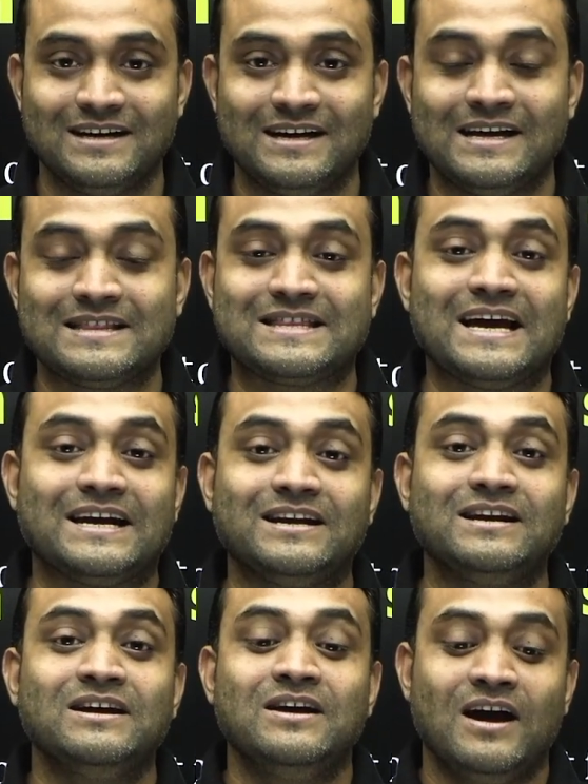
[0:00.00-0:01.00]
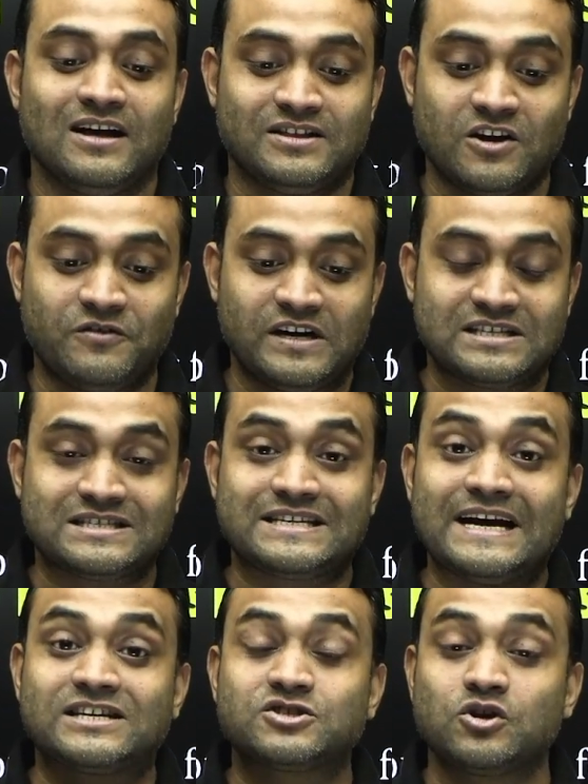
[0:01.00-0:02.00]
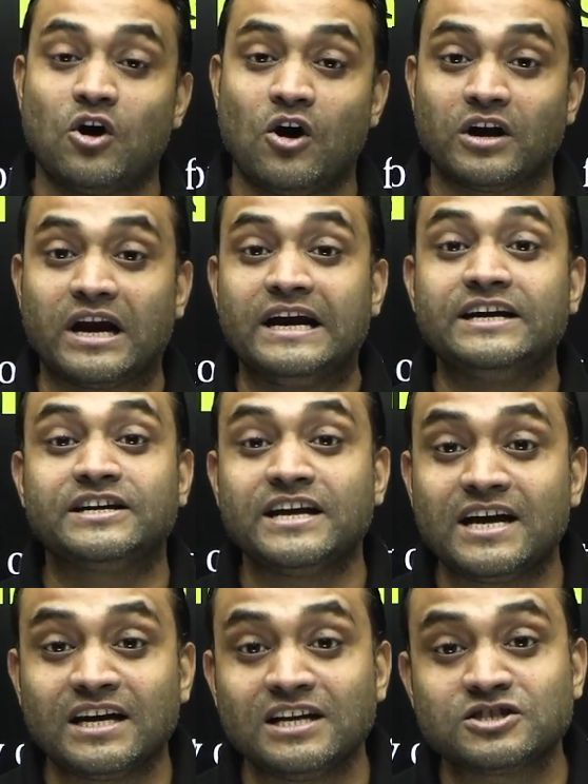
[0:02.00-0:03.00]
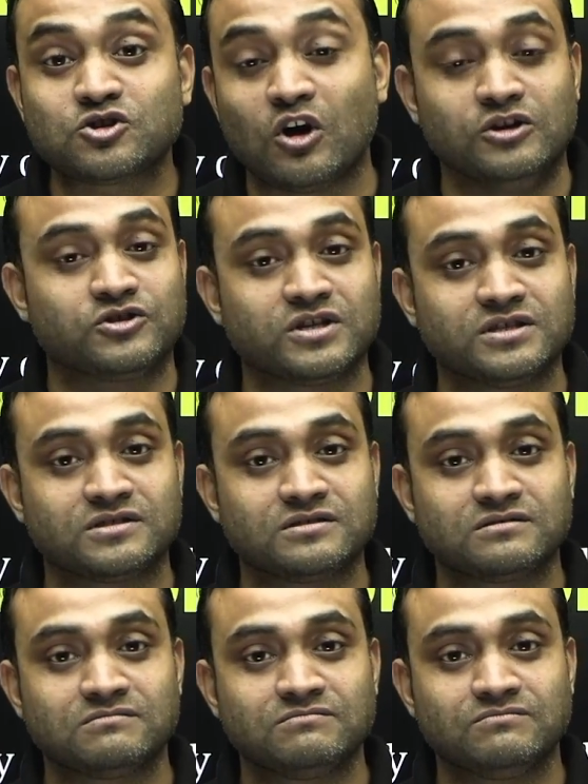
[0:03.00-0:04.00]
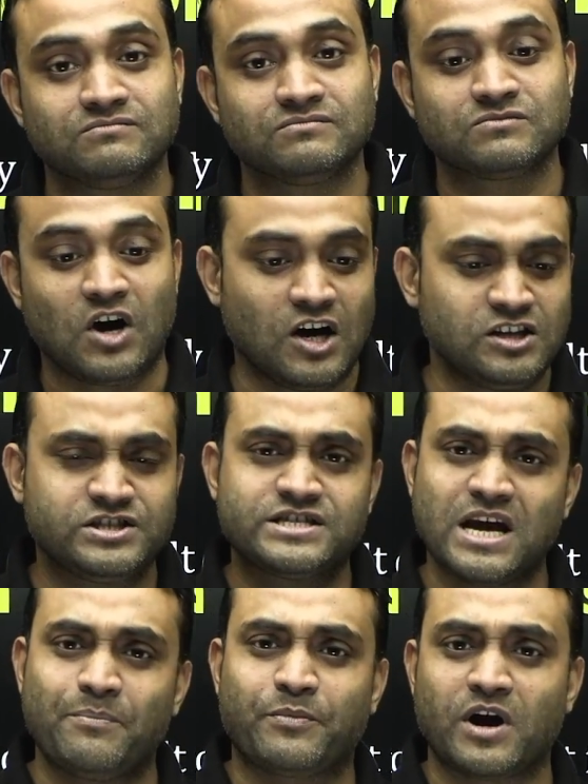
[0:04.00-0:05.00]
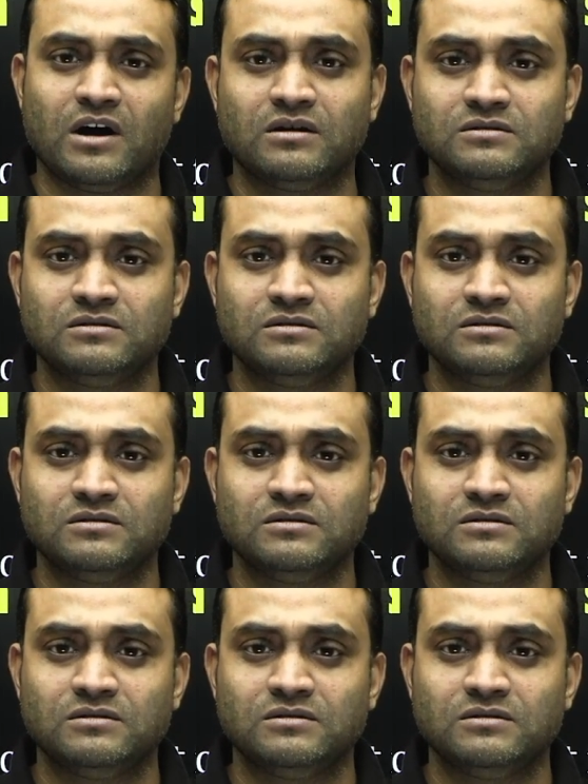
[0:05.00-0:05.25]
Then there were sets on integral solutions, algebra.